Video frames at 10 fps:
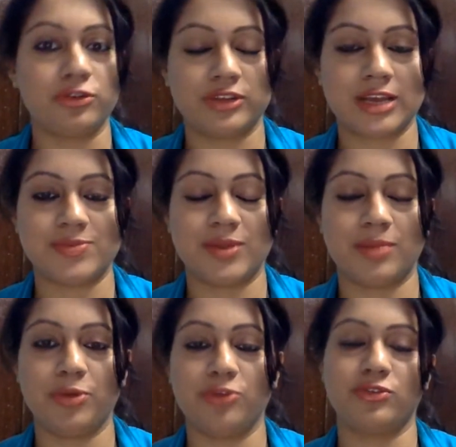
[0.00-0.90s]
she has been a
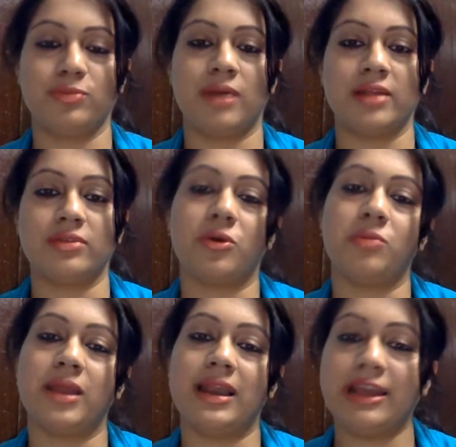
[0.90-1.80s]
beautiful mother all
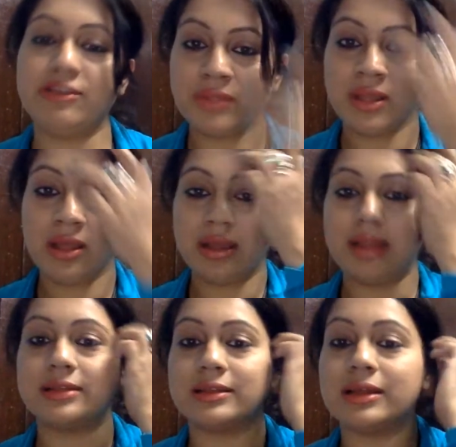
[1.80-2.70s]
my life
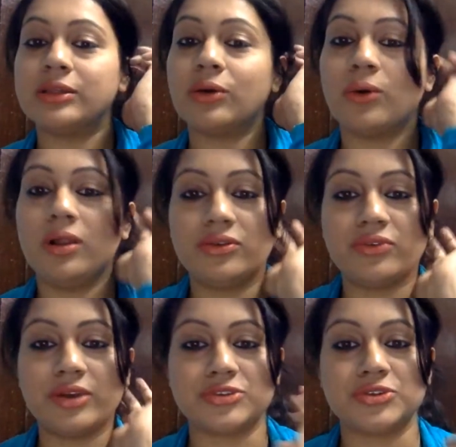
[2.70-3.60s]
in the all
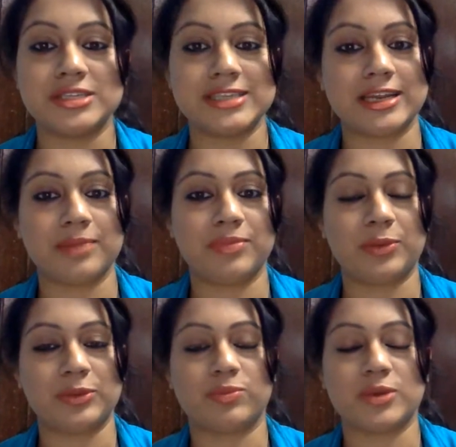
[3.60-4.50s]
traditional setup
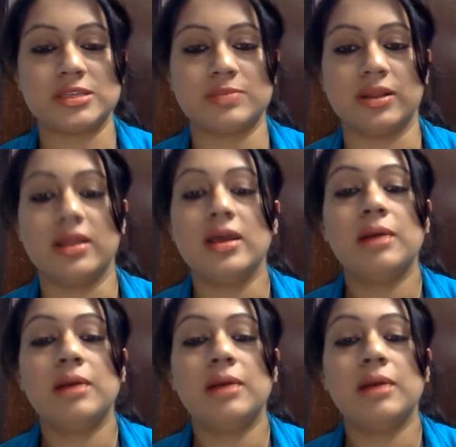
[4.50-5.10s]
that was possible.